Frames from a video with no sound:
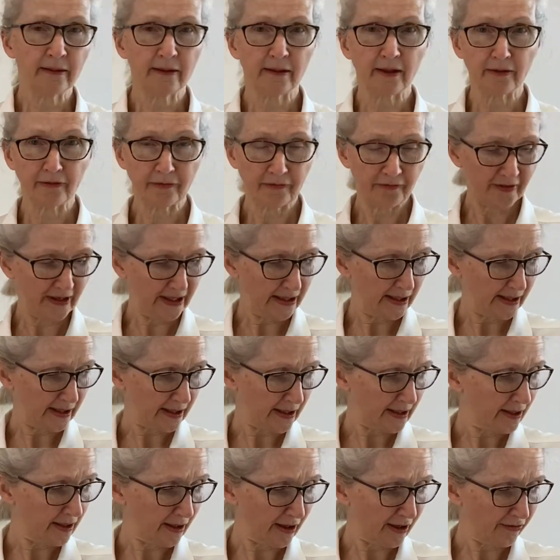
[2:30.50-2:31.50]
the
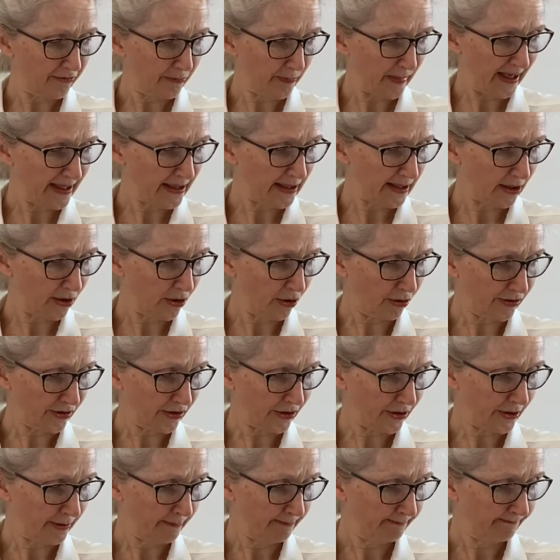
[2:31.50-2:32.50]
Feast of
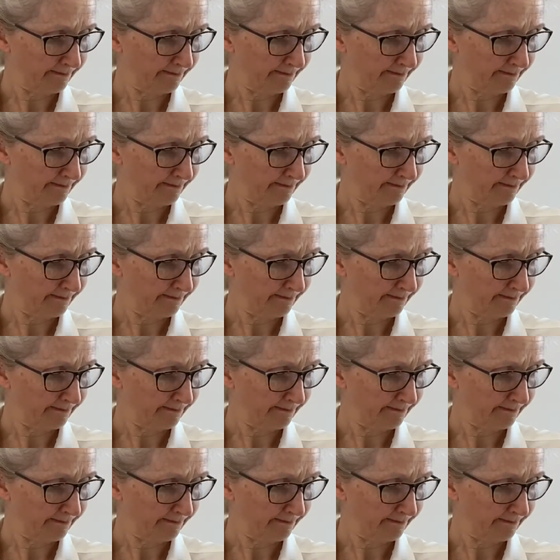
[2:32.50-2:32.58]
Pentecost.